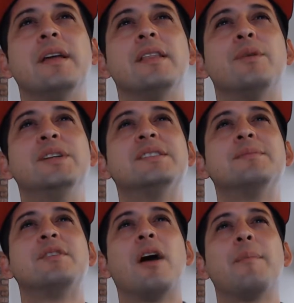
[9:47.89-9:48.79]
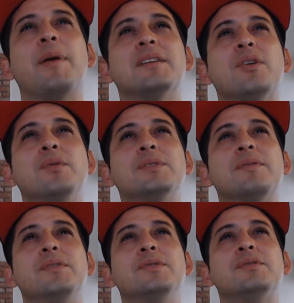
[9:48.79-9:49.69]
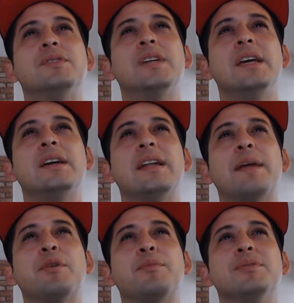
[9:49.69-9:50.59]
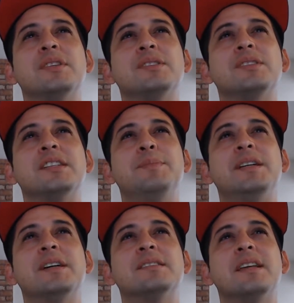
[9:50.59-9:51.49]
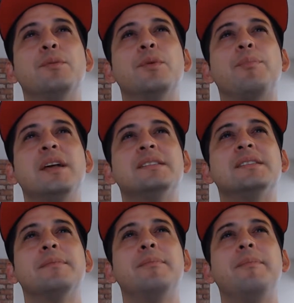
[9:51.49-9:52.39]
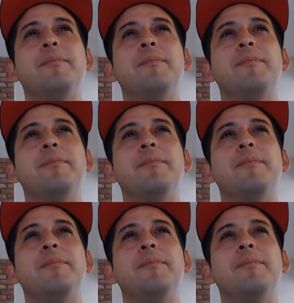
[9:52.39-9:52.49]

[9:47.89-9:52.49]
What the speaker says: The reason Garp has always refused to take an admiral position is because it would place him